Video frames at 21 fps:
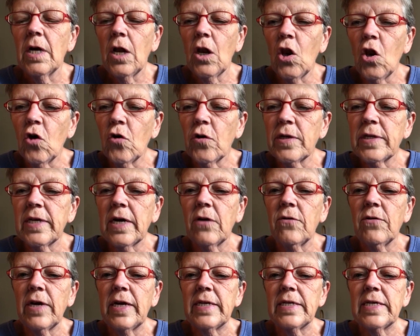looked
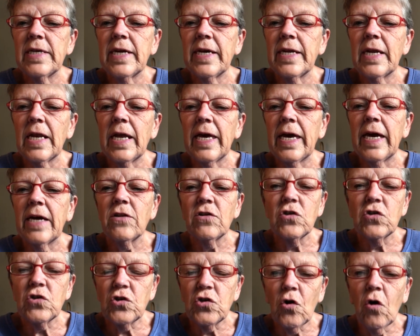down intently and
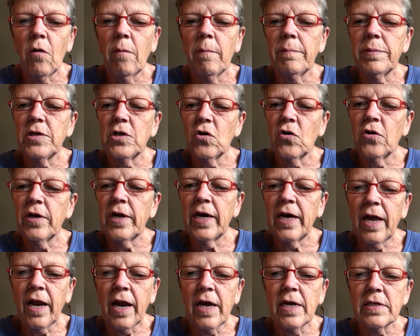stomped on a
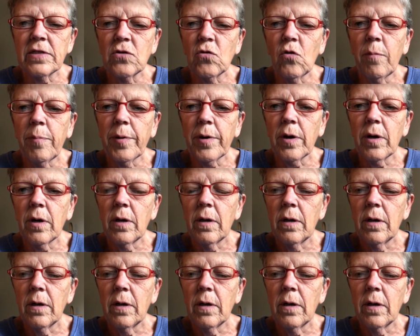grasshopper.